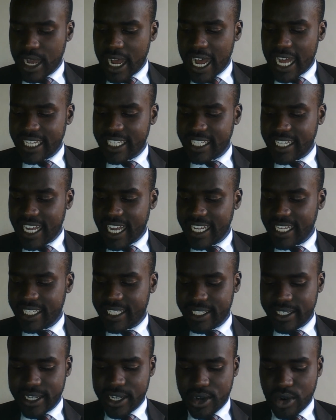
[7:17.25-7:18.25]
at
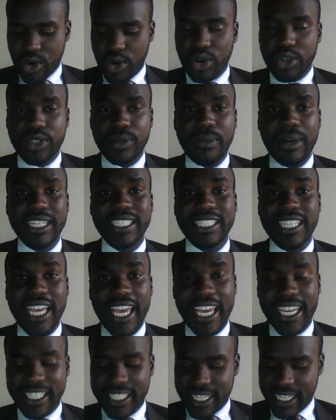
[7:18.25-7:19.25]
night, court must
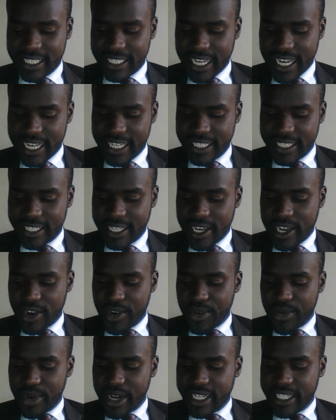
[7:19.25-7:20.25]
exercise
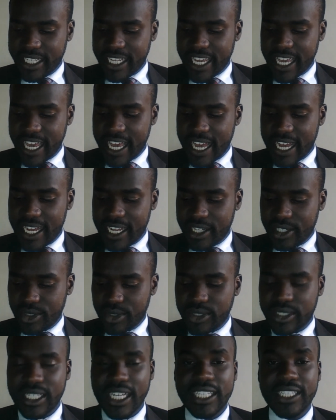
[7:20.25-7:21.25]
great care
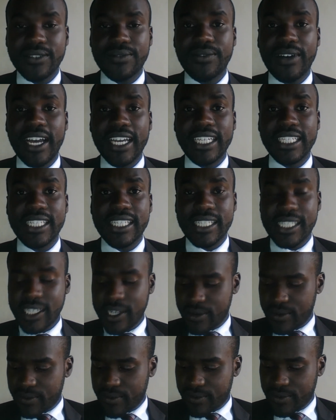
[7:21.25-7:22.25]
to satisfy
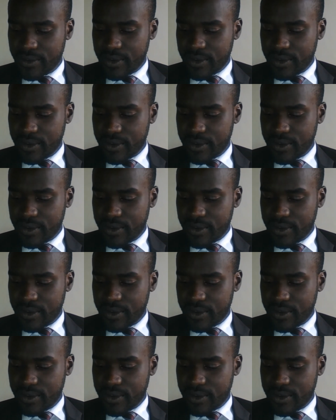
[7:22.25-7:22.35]
itself